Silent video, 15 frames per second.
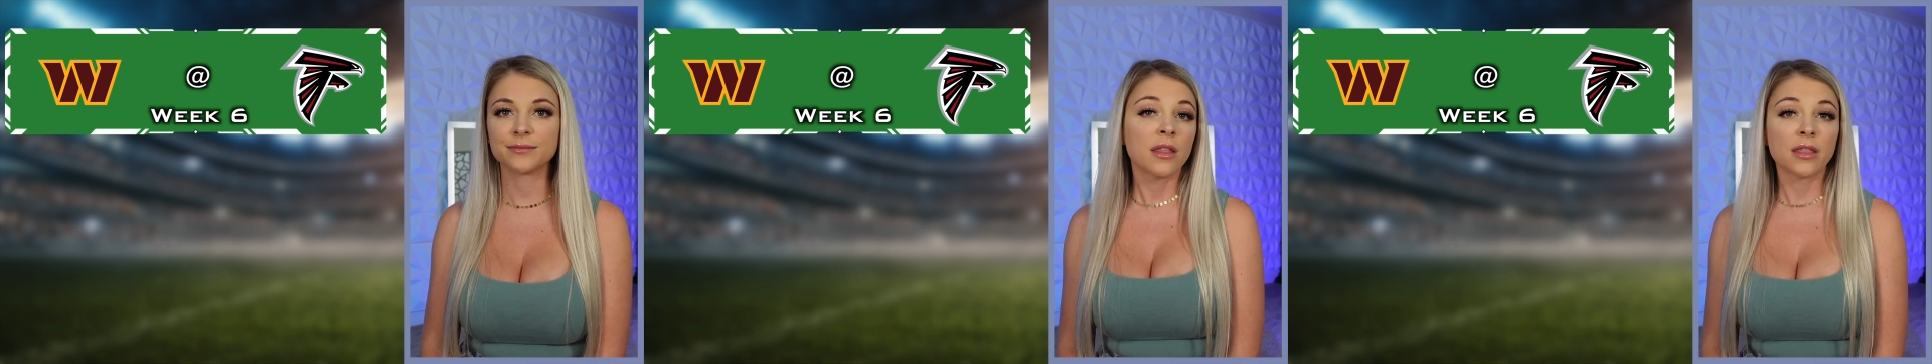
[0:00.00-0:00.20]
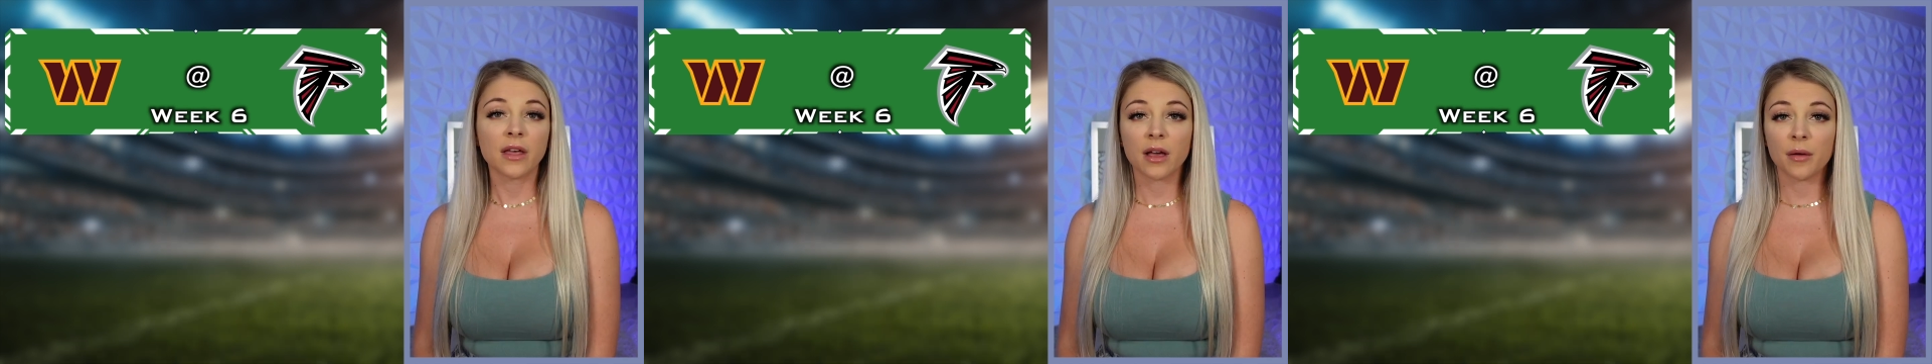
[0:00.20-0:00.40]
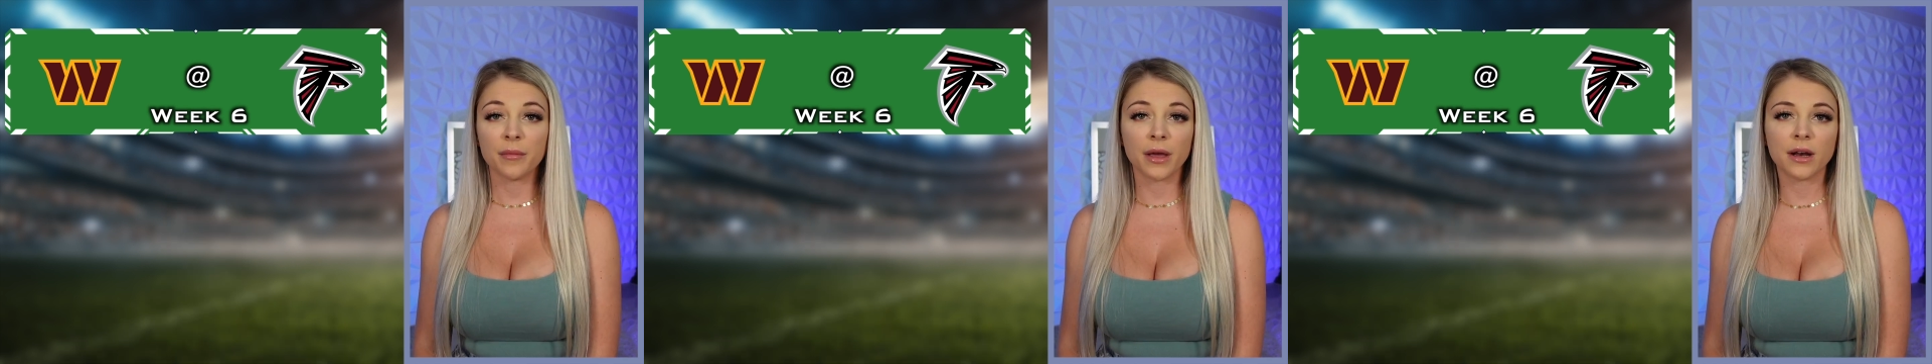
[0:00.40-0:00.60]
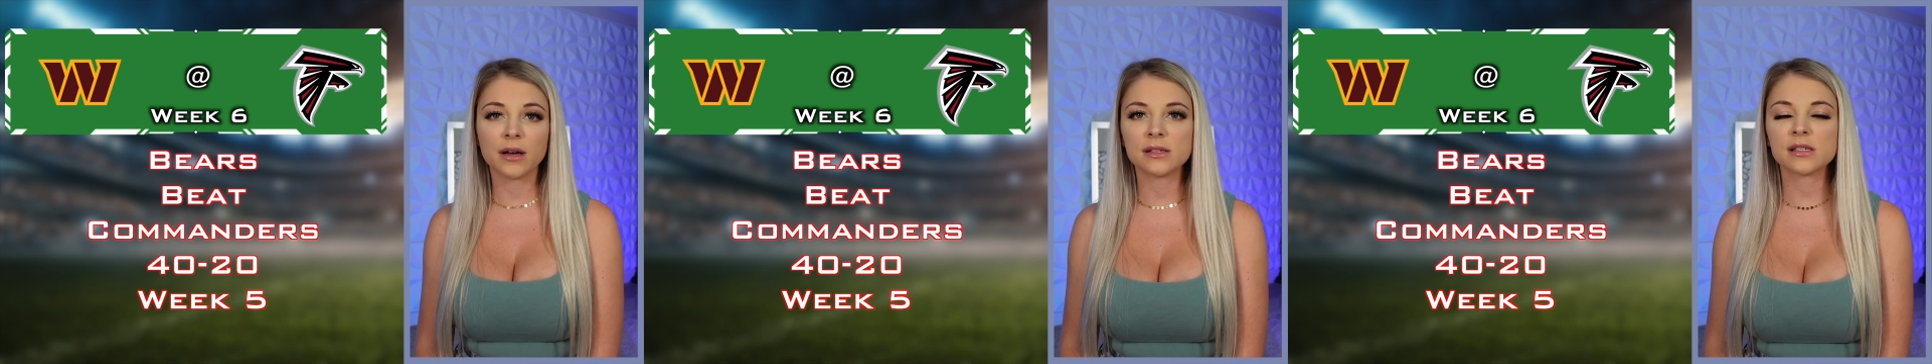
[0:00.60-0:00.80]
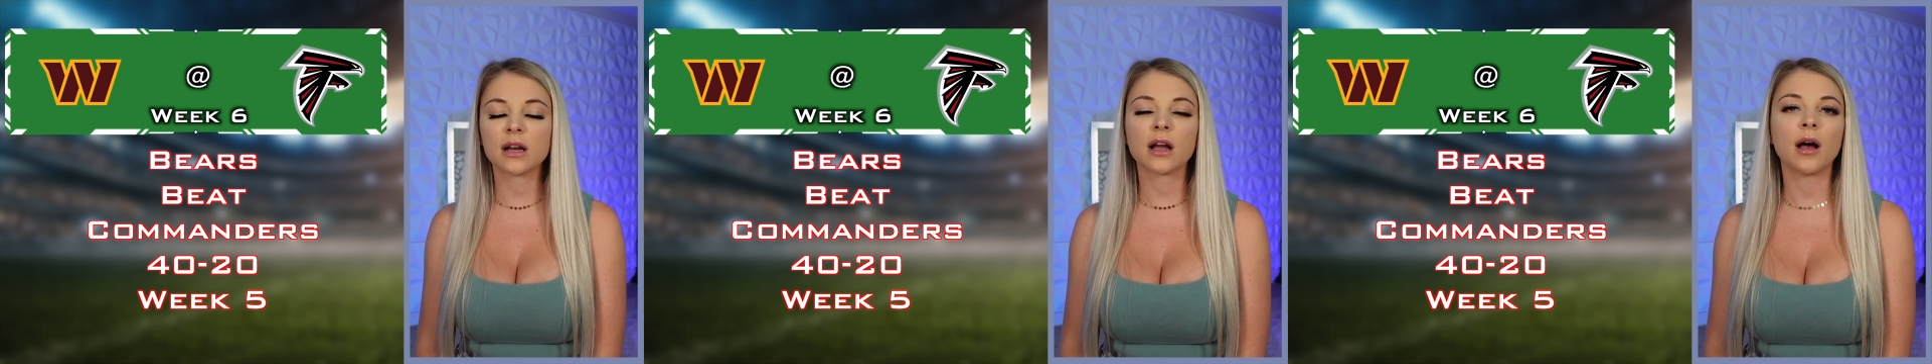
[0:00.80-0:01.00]
The
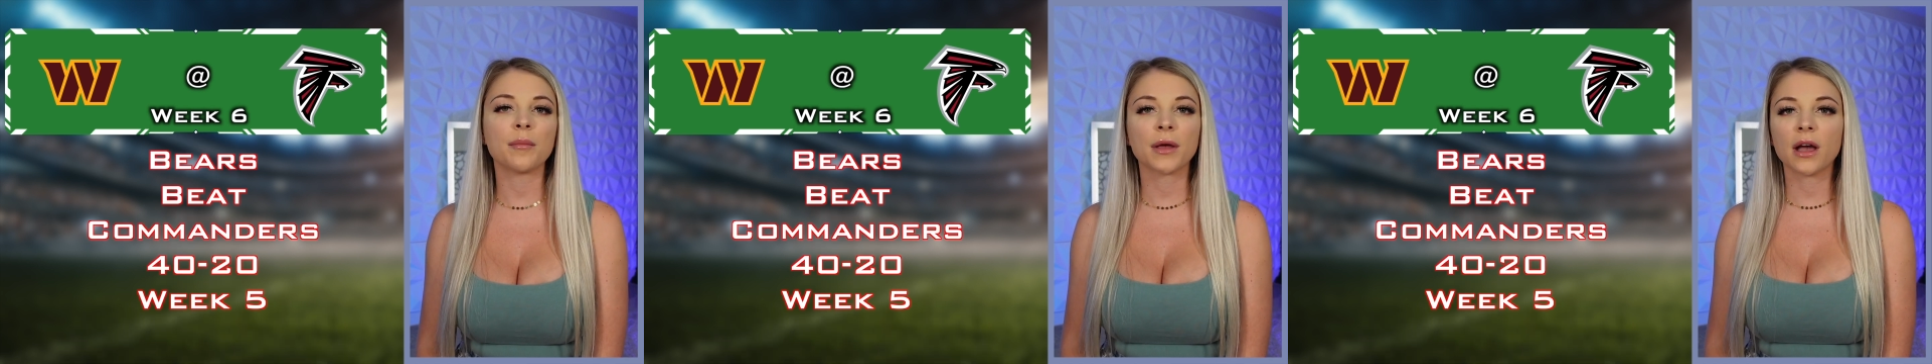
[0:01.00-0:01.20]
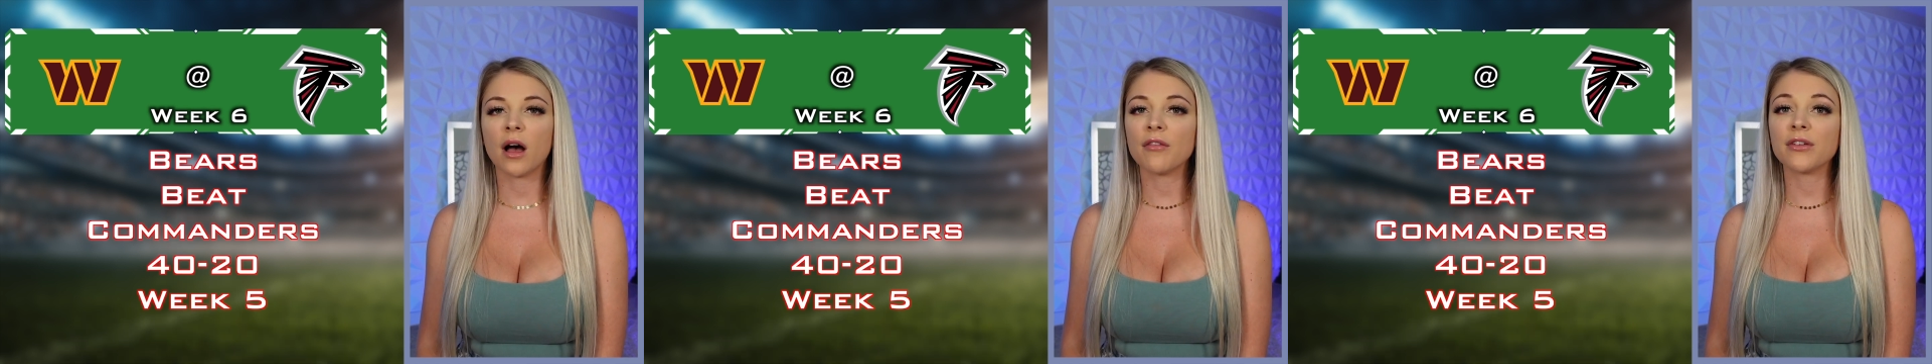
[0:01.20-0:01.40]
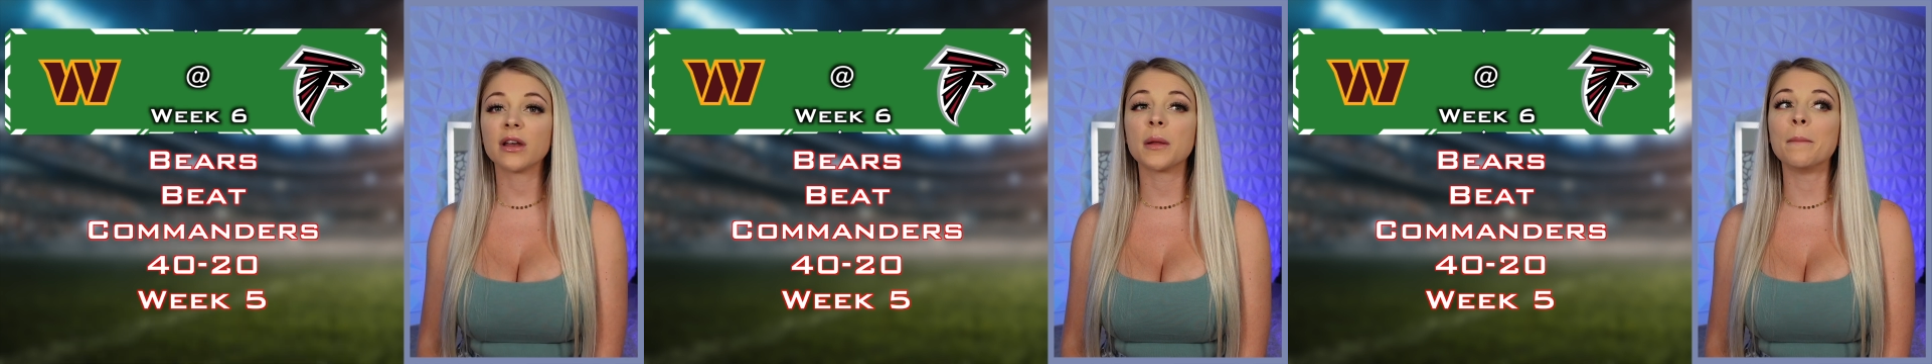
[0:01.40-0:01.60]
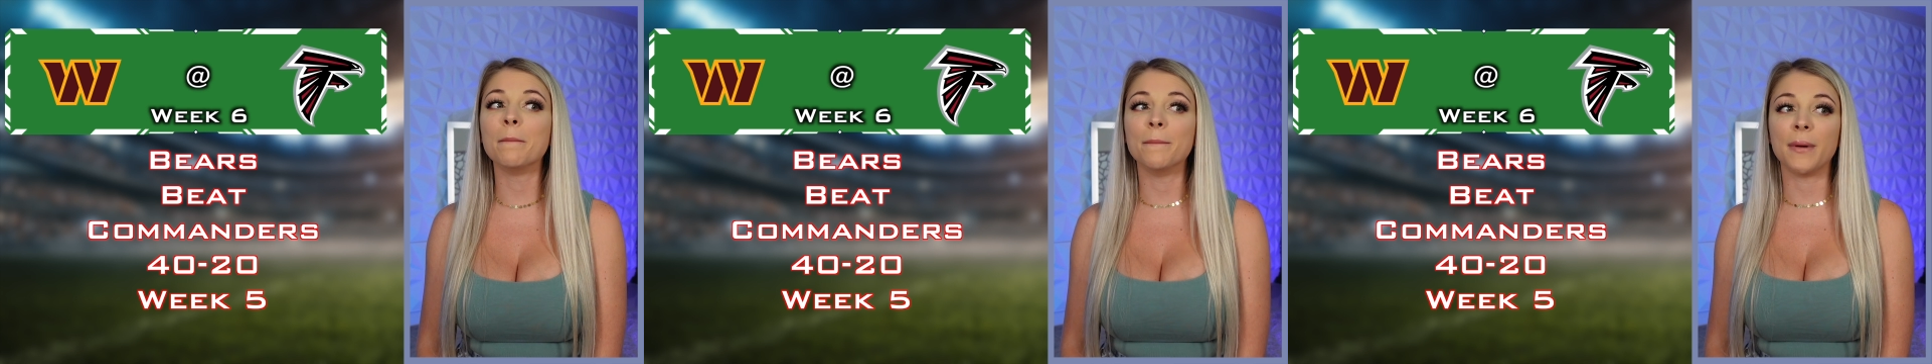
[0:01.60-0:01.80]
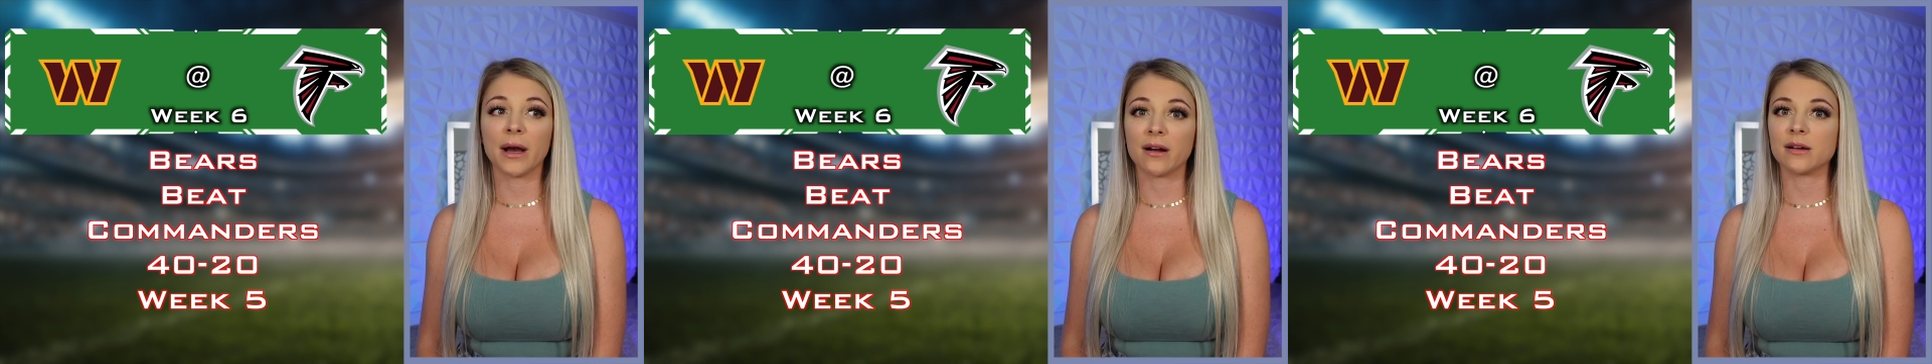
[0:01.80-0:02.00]
Commanders are coming off an
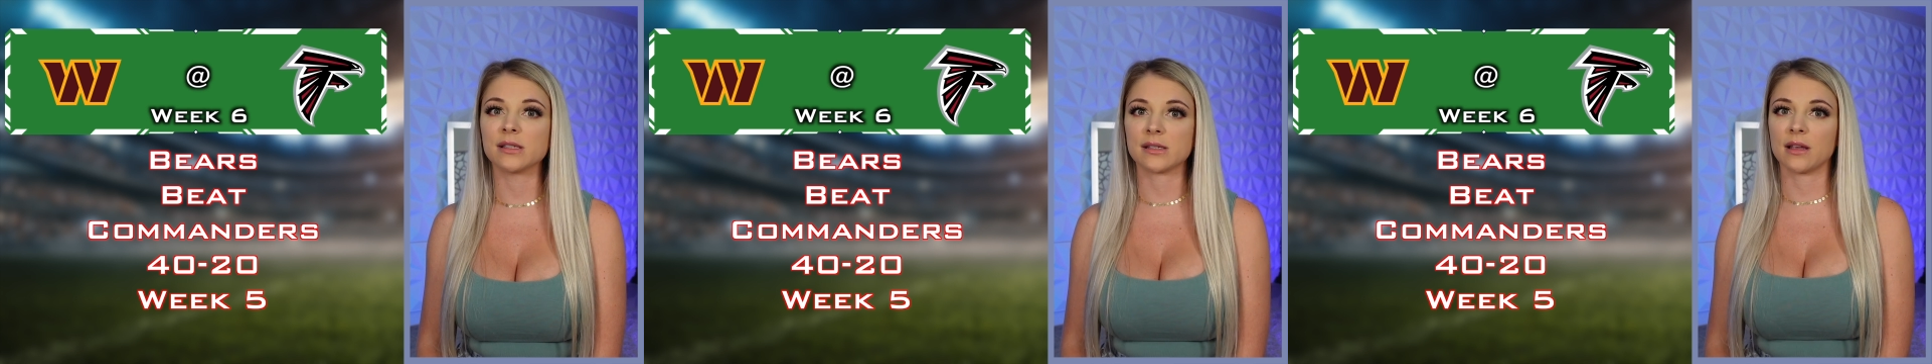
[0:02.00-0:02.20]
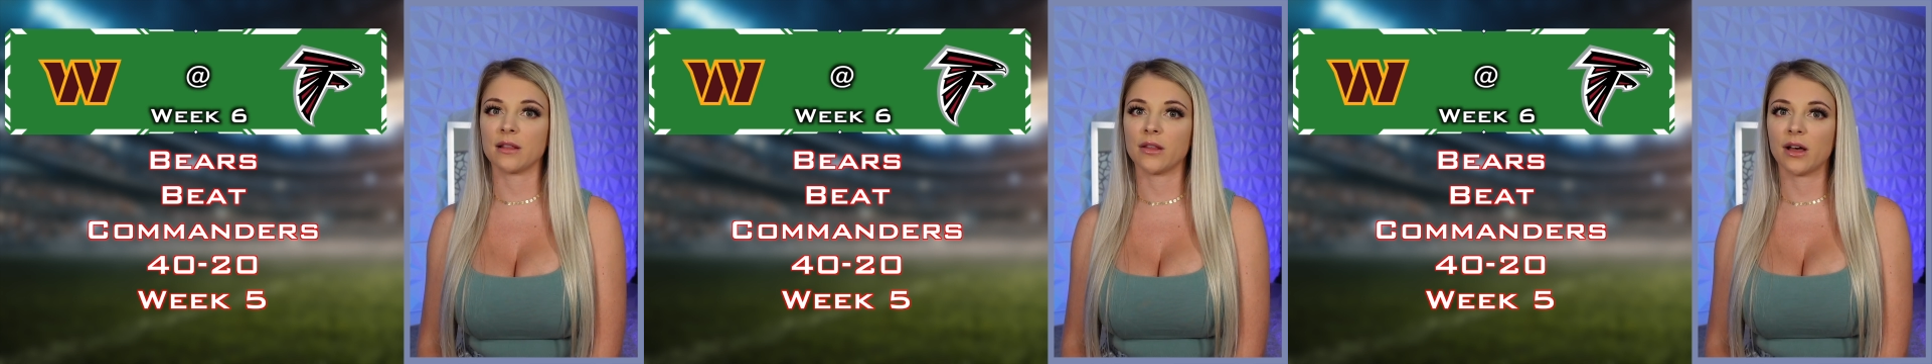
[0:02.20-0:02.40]
embarrassing